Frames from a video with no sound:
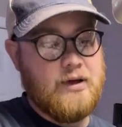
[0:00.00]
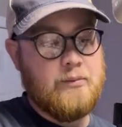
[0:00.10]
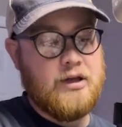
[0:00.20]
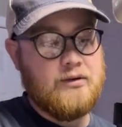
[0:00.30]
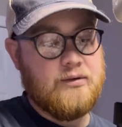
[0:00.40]
I
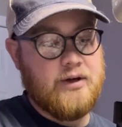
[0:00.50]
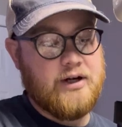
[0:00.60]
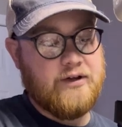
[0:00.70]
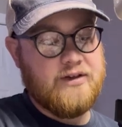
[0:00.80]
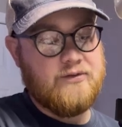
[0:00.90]
mean, I
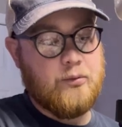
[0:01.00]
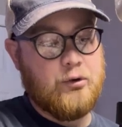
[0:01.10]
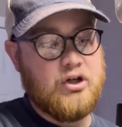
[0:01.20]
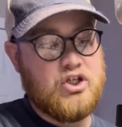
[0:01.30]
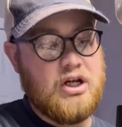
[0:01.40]
got this for
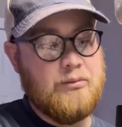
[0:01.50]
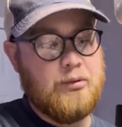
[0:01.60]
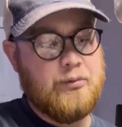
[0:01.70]
pretty cheap.